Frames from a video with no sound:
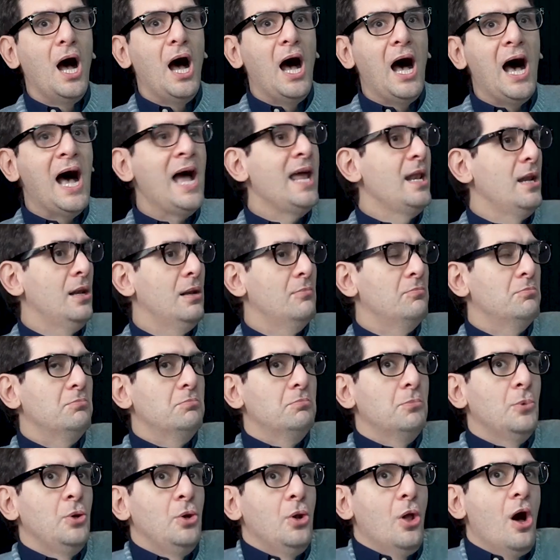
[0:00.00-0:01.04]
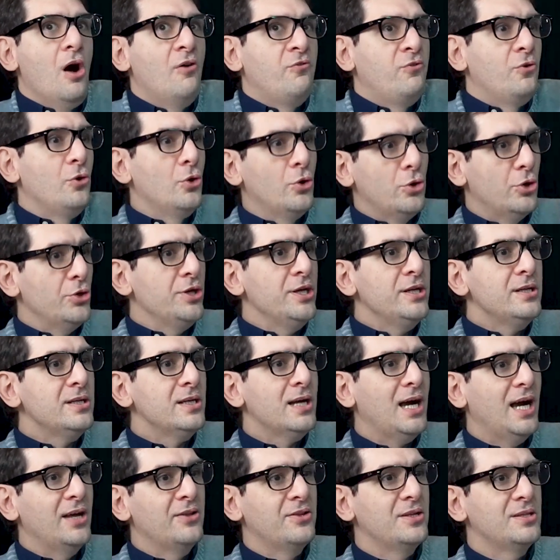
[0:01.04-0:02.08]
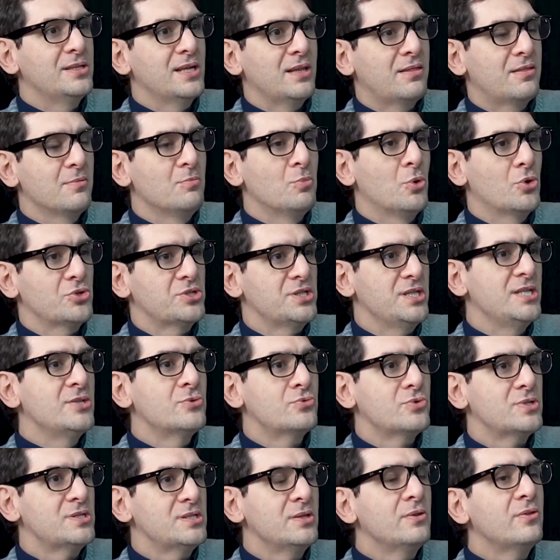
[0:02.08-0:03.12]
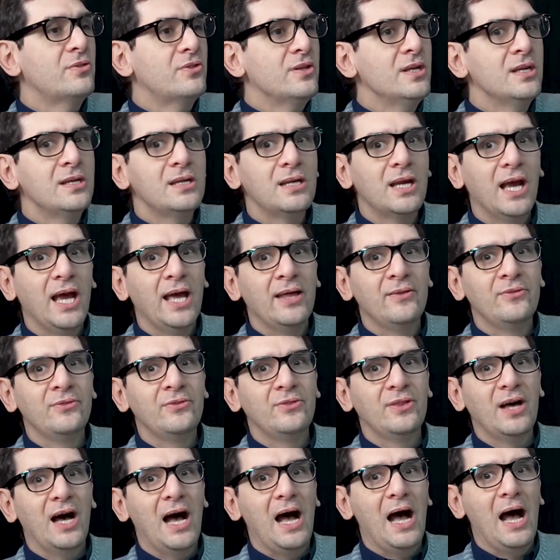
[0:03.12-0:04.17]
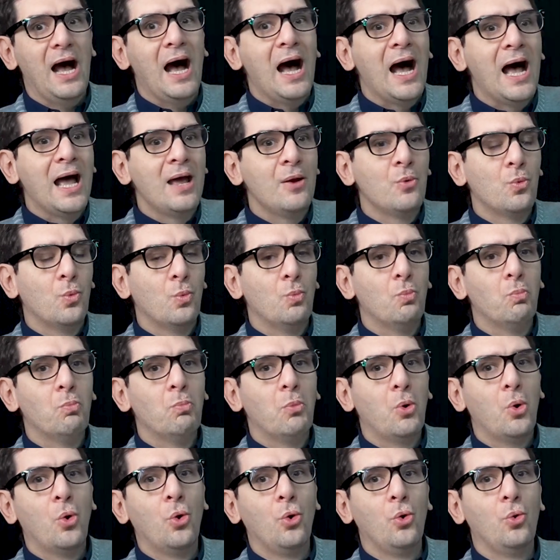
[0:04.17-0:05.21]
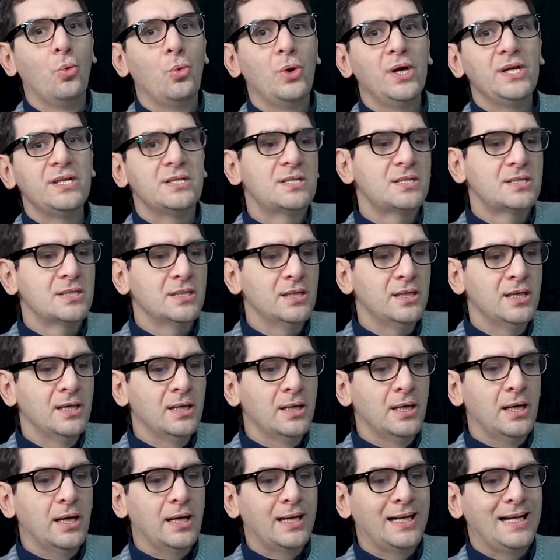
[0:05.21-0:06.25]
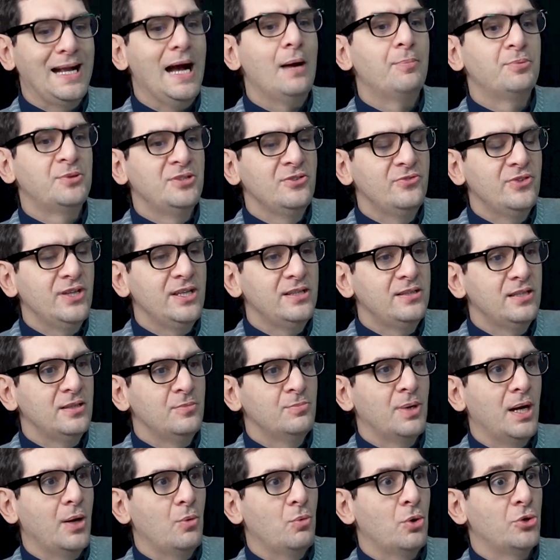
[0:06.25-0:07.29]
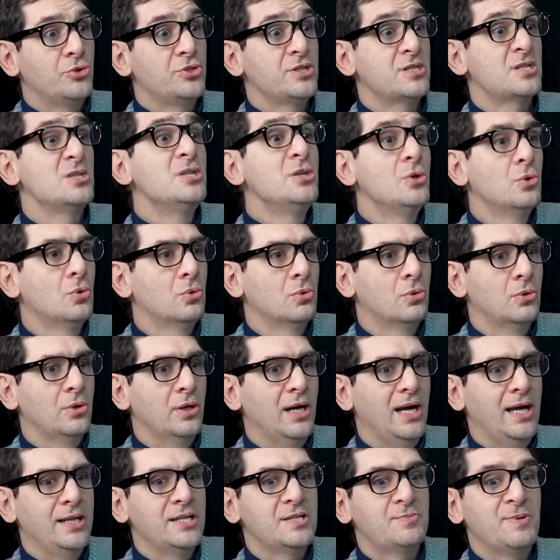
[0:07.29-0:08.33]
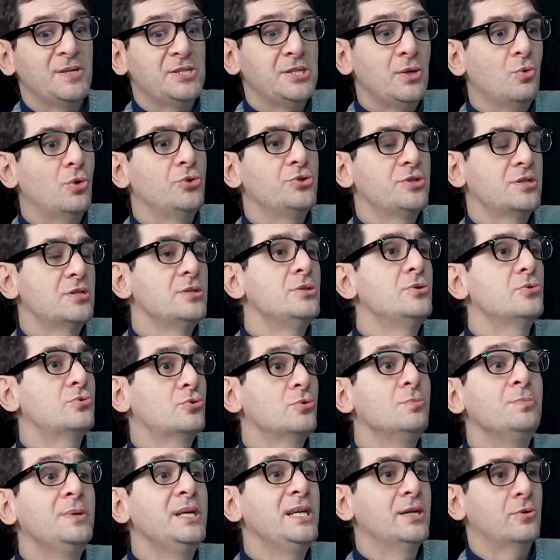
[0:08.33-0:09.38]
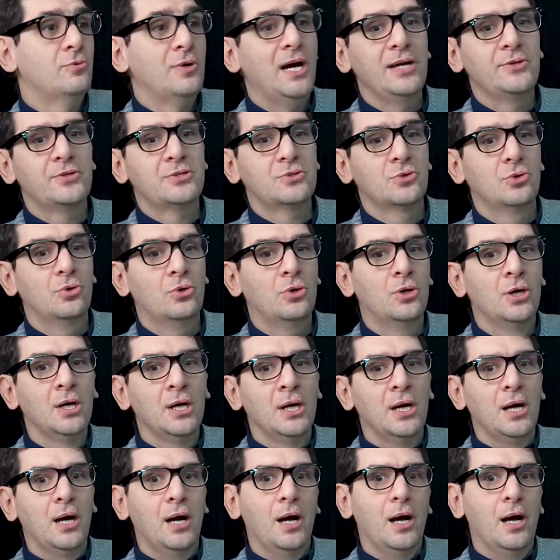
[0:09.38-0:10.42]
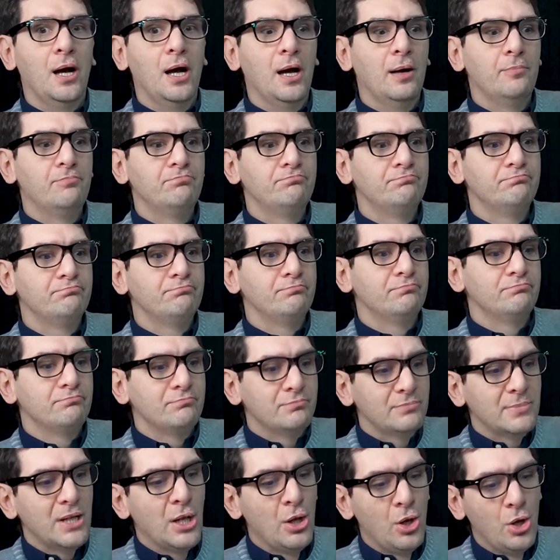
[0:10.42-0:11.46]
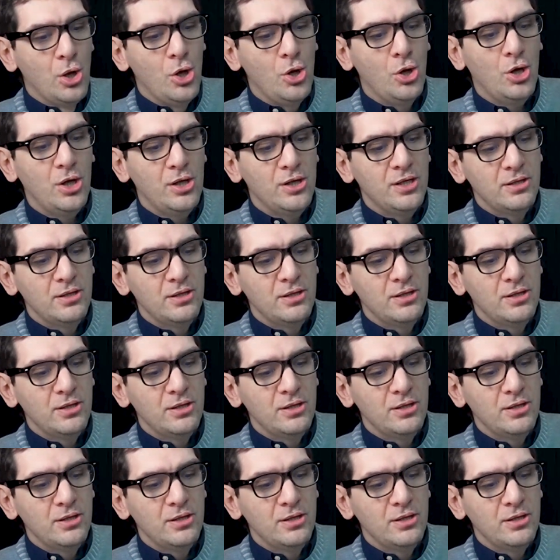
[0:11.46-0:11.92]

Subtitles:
I love learning. I think that's the most interesting thing, and I always captivated by what is new, and especially what is new to me. Right, so uh, lear-